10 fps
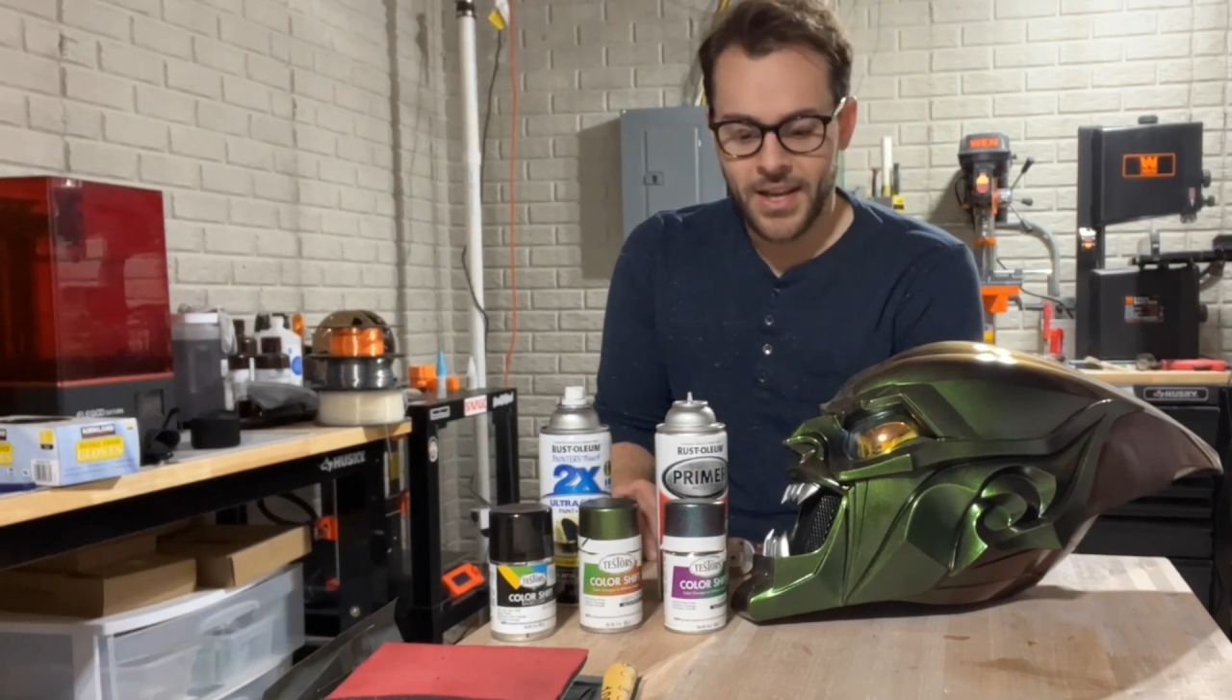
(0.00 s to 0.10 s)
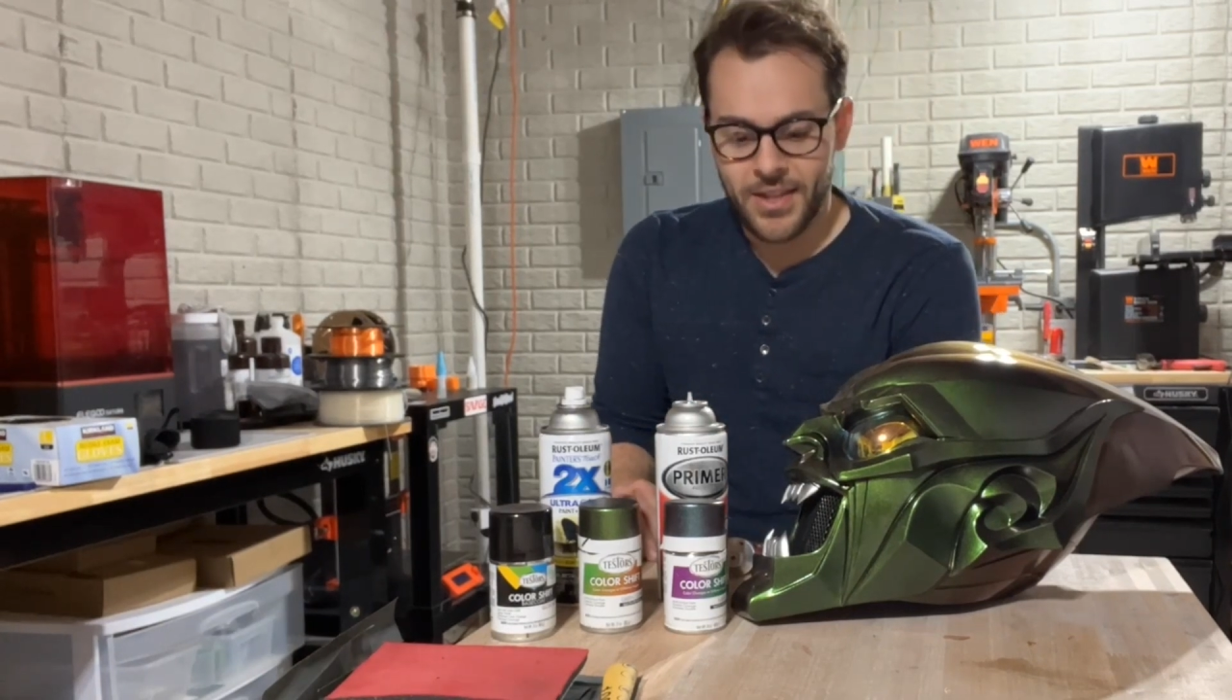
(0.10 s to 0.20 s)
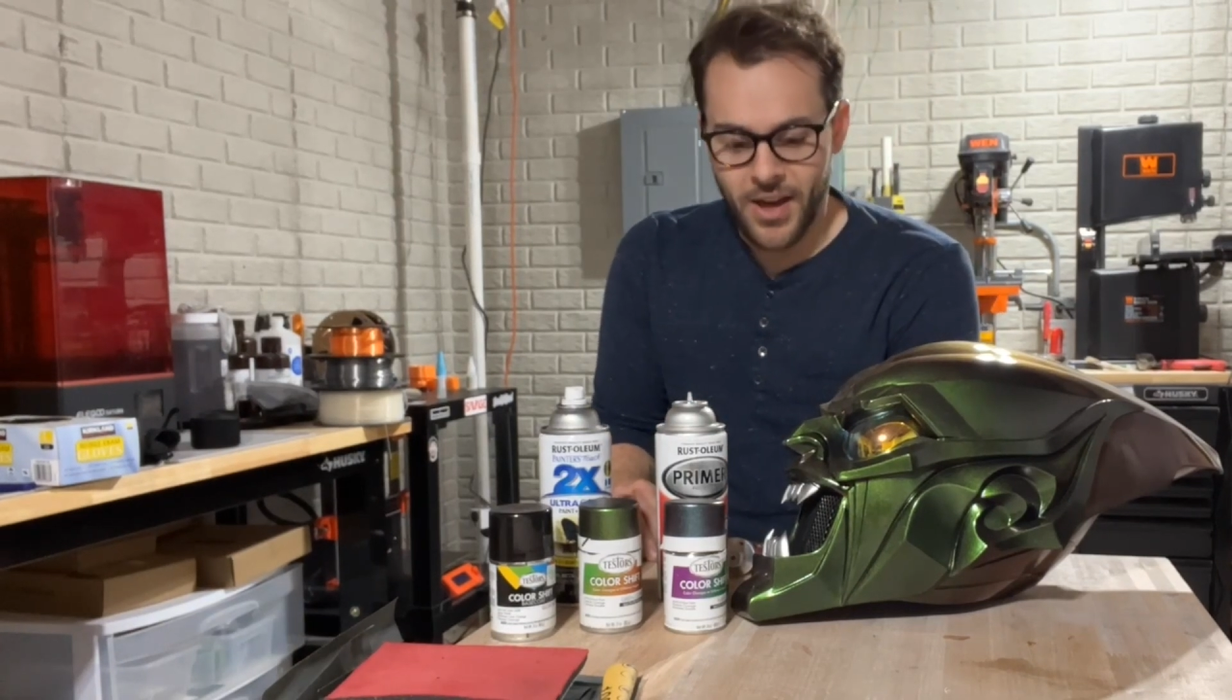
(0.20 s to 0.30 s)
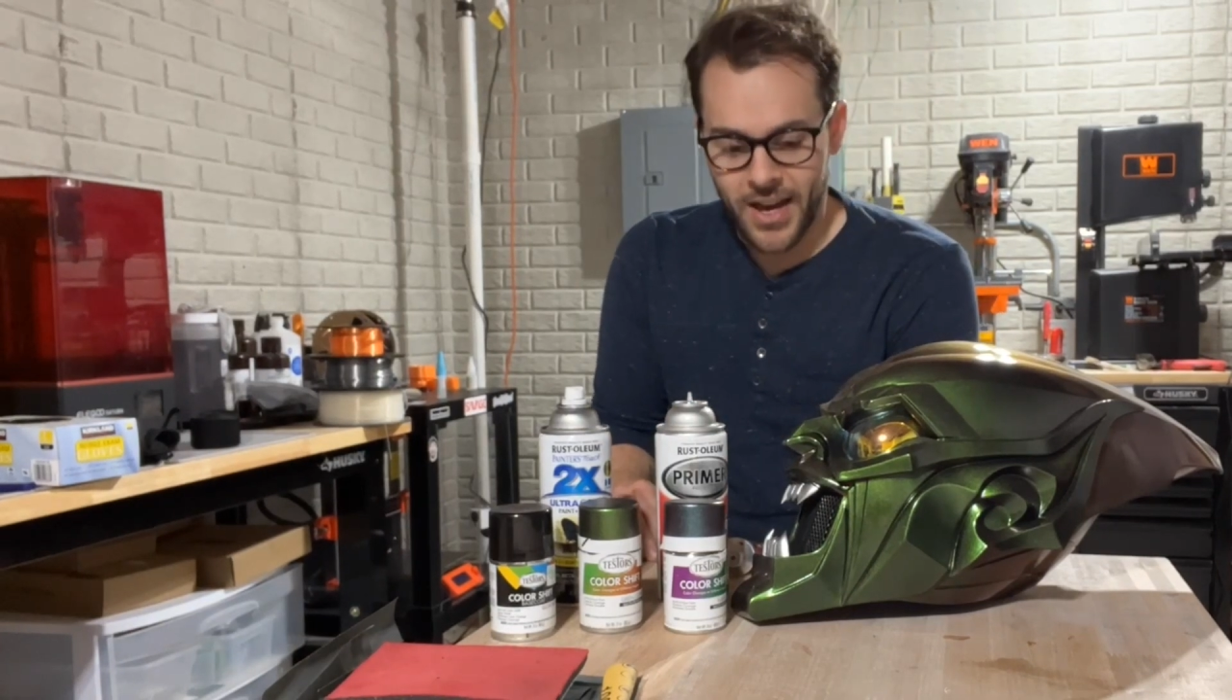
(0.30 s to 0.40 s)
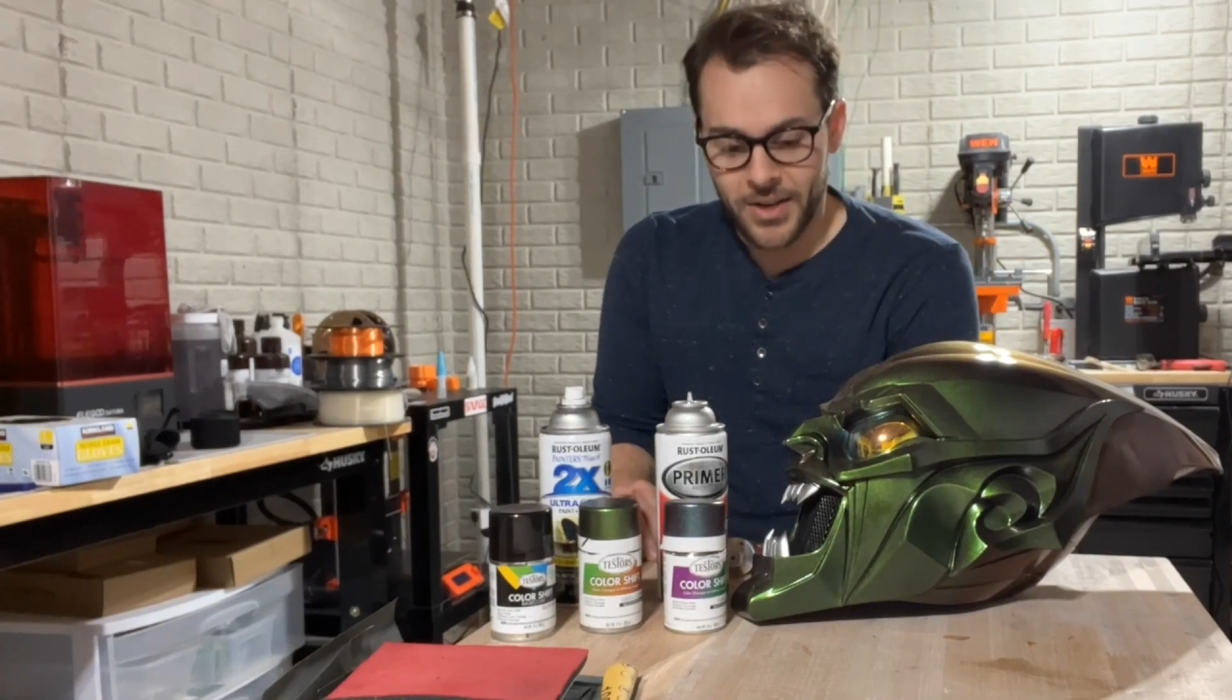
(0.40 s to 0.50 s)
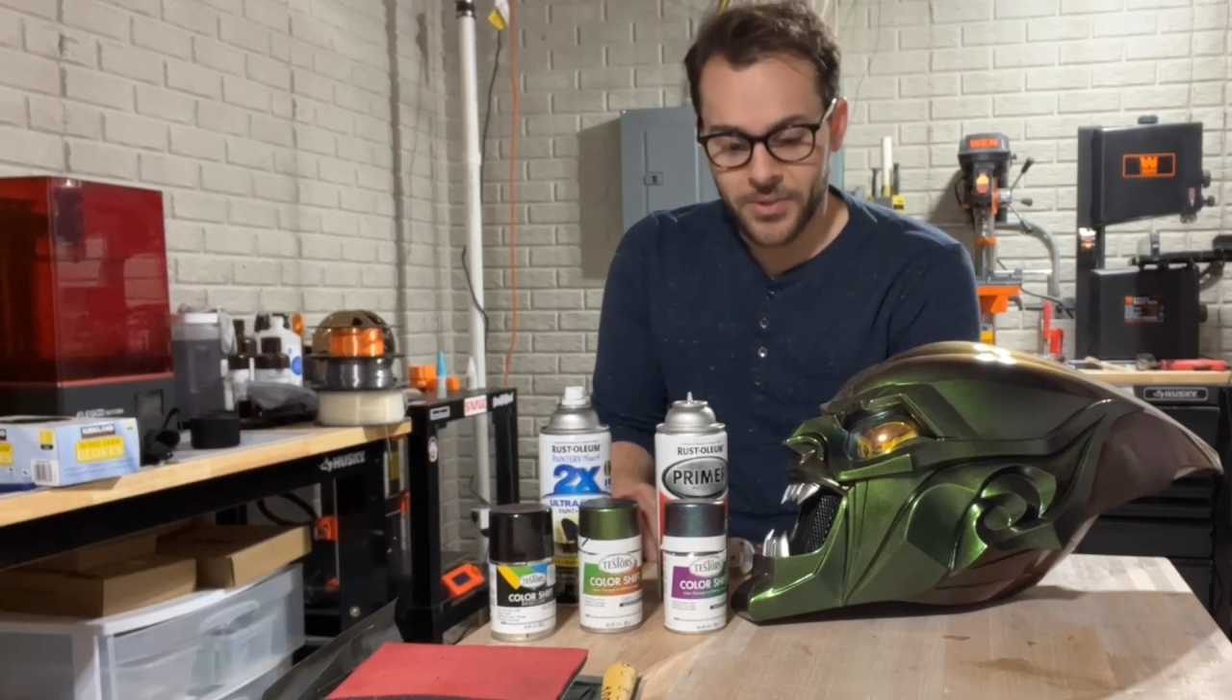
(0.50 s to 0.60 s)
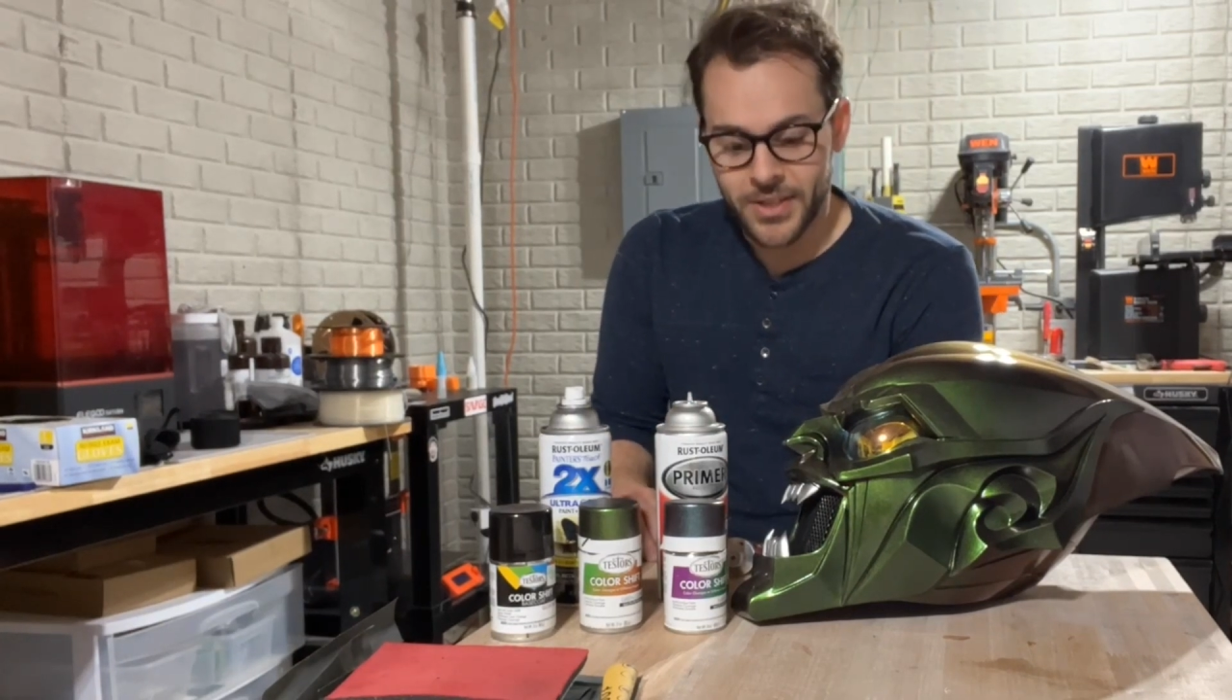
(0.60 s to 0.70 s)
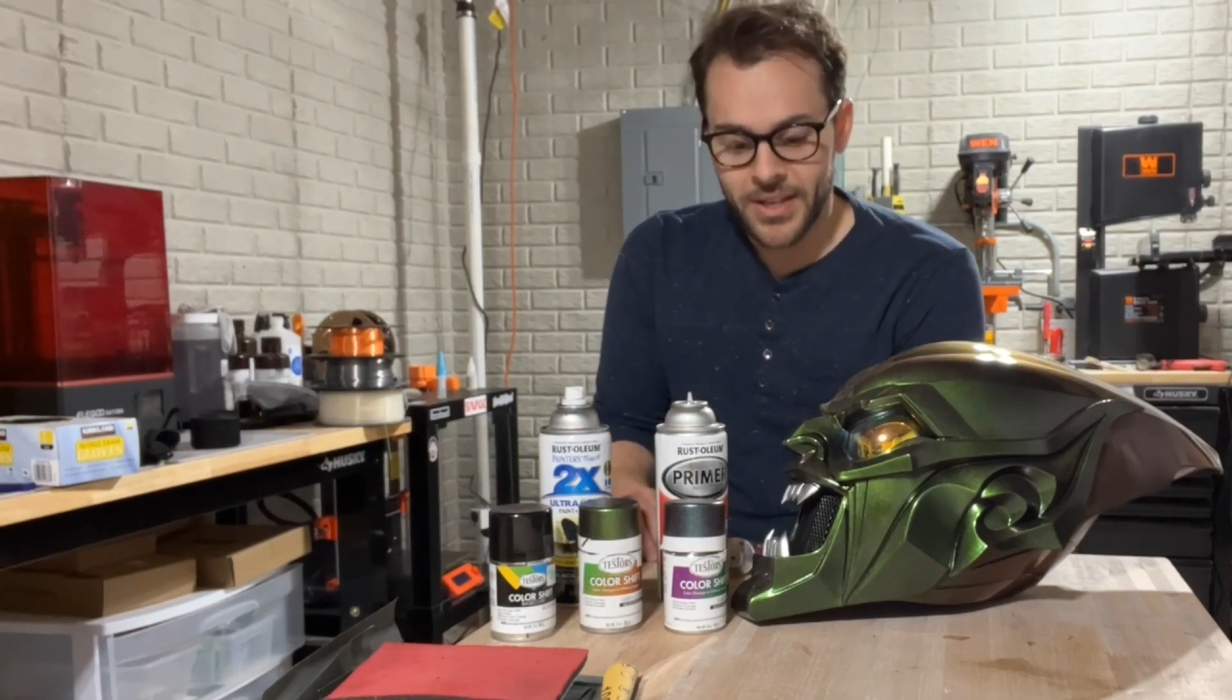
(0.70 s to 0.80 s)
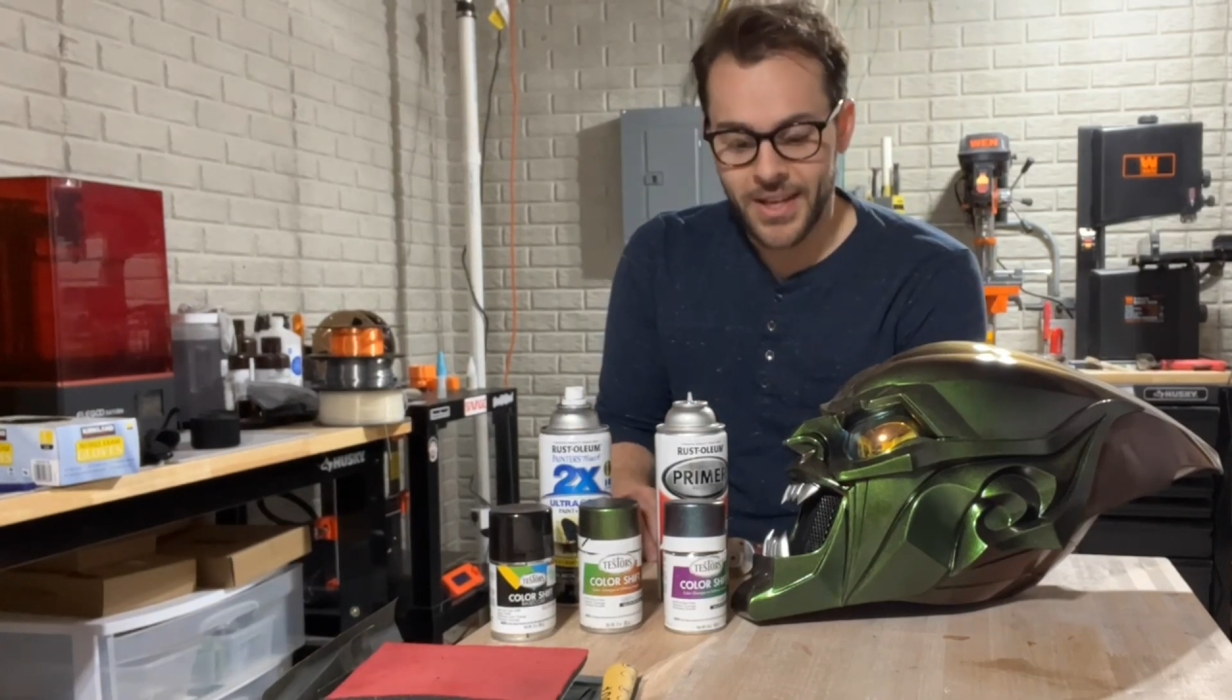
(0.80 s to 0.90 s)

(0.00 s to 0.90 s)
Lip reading: thought I would